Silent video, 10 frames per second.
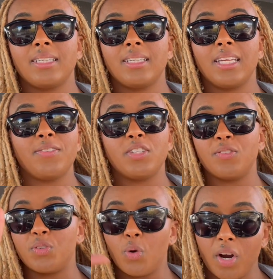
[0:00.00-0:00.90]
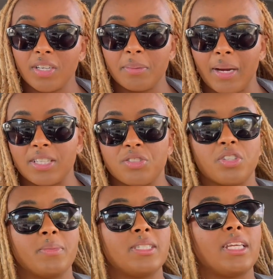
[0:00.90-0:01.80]
even if you aren't in my
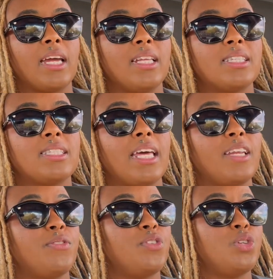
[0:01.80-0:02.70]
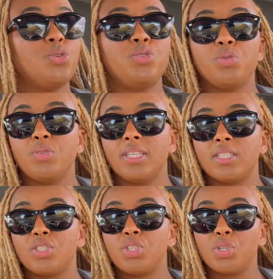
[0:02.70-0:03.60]
circumstance, that if you do this
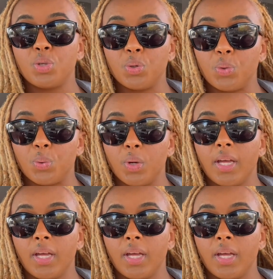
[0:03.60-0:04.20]
too,